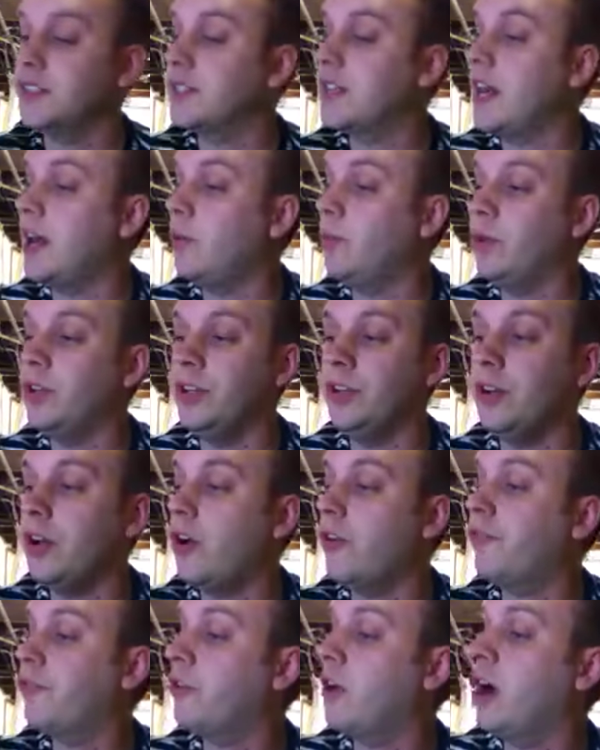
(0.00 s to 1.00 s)
is that when you
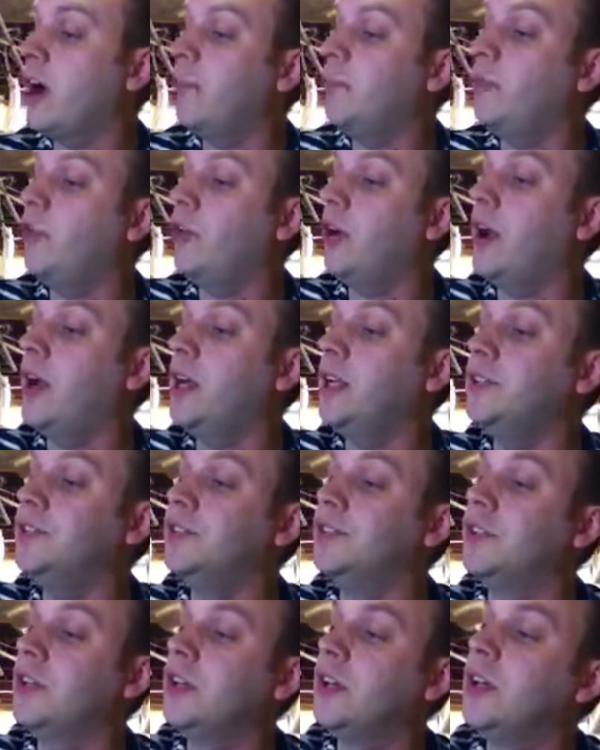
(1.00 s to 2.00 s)
go for upgrades,
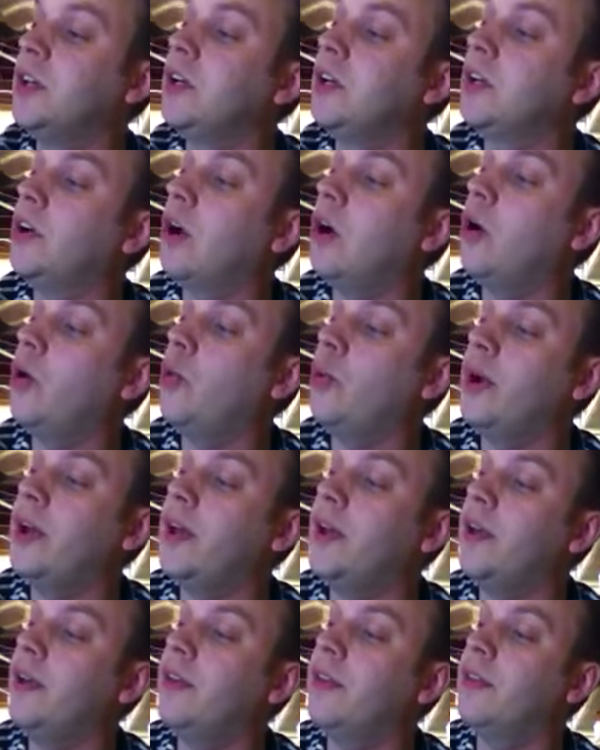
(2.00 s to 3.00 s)
go
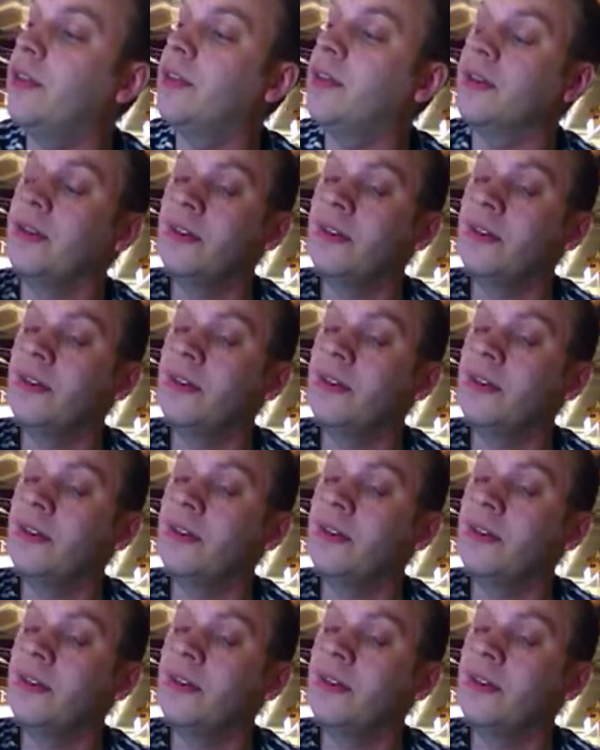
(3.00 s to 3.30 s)
with